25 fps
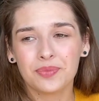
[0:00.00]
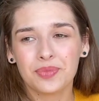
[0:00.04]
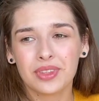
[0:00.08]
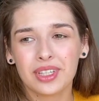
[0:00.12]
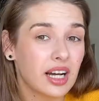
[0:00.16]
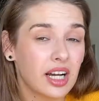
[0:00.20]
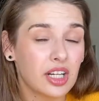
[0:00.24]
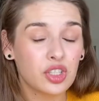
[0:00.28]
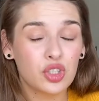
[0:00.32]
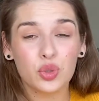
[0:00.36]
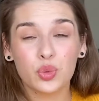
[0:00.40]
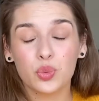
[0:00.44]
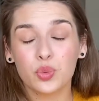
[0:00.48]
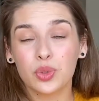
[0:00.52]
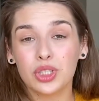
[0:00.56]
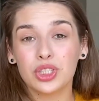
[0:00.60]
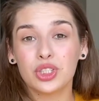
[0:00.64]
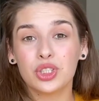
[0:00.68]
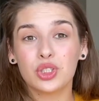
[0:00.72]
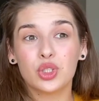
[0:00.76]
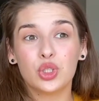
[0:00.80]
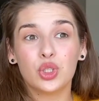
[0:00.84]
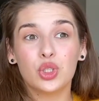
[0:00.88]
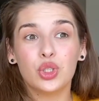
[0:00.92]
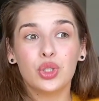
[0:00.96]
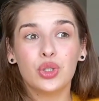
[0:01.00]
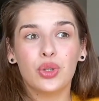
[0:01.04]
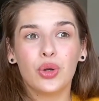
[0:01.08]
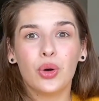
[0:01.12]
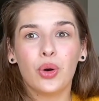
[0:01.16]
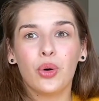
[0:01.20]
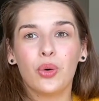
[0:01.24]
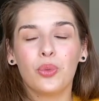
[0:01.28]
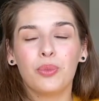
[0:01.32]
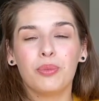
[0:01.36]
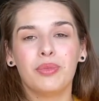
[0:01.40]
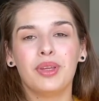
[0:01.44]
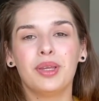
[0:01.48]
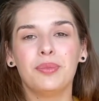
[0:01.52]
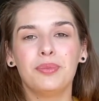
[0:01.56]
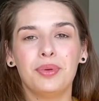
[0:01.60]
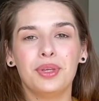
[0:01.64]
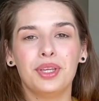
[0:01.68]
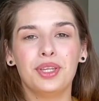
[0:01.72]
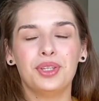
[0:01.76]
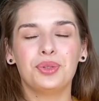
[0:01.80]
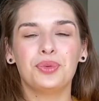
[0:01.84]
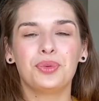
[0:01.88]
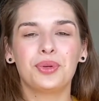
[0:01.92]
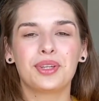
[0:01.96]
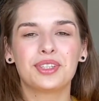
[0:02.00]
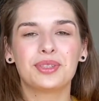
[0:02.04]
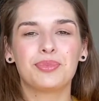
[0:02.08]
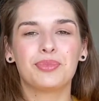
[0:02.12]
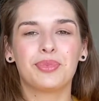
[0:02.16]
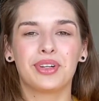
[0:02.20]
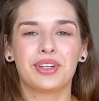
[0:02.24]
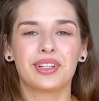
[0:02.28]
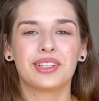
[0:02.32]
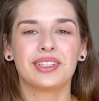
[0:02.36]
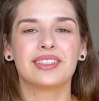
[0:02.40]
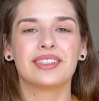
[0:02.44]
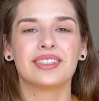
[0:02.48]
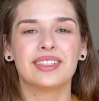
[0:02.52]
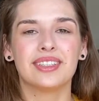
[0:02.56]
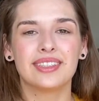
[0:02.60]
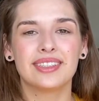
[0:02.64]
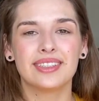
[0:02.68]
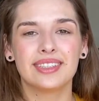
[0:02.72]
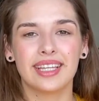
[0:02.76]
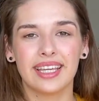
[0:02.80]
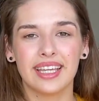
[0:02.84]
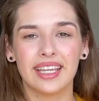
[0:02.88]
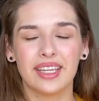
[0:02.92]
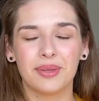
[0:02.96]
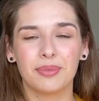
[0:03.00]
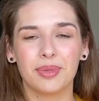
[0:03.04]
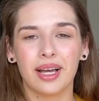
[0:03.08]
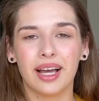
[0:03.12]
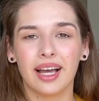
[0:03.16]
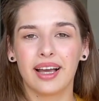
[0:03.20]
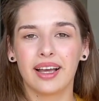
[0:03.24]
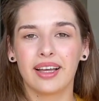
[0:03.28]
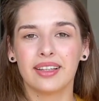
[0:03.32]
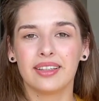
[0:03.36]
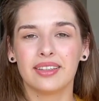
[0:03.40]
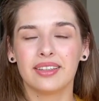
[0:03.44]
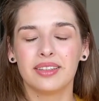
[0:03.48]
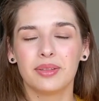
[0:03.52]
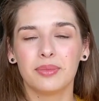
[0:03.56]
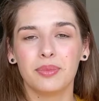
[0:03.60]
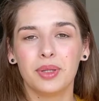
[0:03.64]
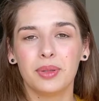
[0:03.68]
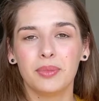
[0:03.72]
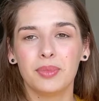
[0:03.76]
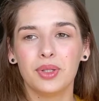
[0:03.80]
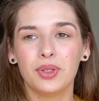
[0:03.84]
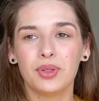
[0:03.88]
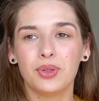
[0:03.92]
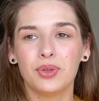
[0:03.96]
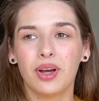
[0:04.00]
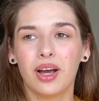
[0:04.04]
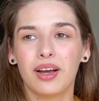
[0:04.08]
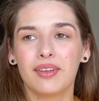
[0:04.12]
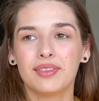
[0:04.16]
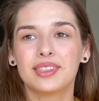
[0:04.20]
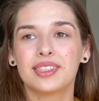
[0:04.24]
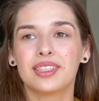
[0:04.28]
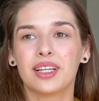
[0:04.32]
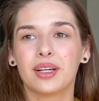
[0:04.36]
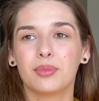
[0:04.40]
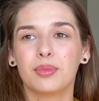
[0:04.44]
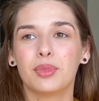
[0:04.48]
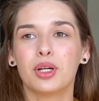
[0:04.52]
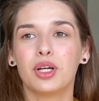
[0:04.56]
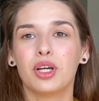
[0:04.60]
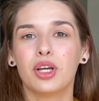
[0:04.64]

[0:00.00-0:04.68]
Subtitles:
I just want to know, maybe you experience the same, and maybe you have some